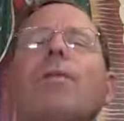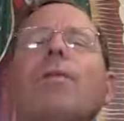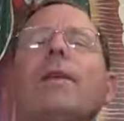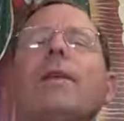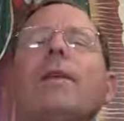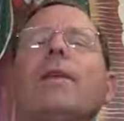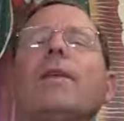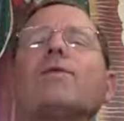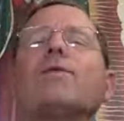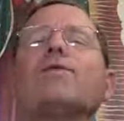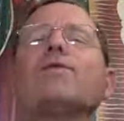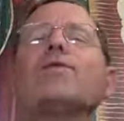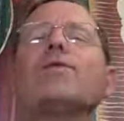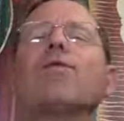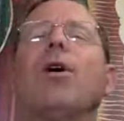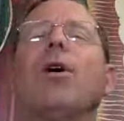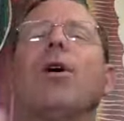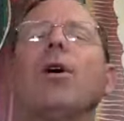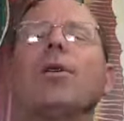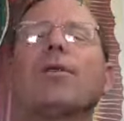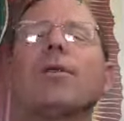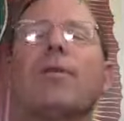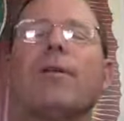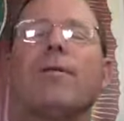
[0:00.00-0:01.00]
to be the
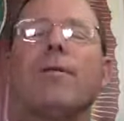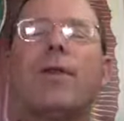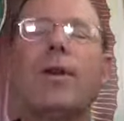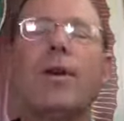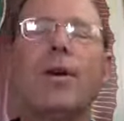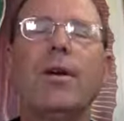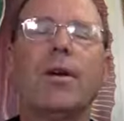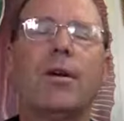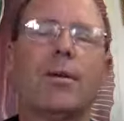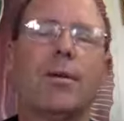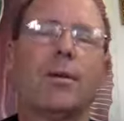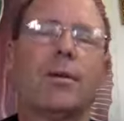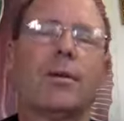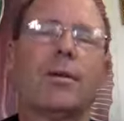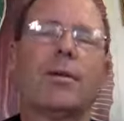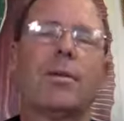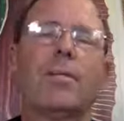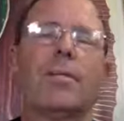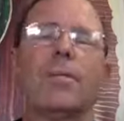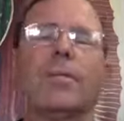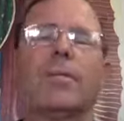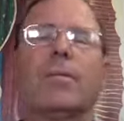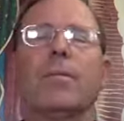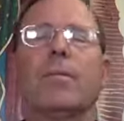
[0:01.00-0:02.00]
salt of the earth.